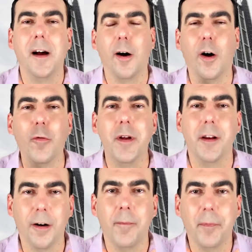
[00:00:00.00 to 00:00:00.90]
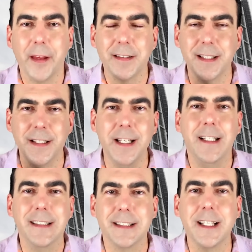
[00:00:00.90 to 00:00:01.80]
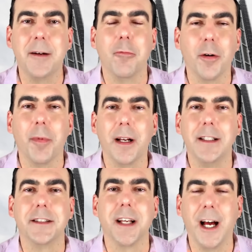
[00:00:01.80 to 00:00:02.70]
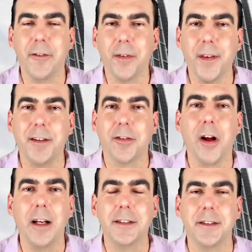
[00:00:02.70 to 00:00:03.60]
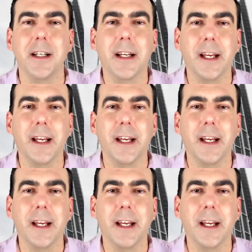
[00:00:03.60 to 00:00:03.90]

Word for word: All we know is they need to set more money aside for these losses.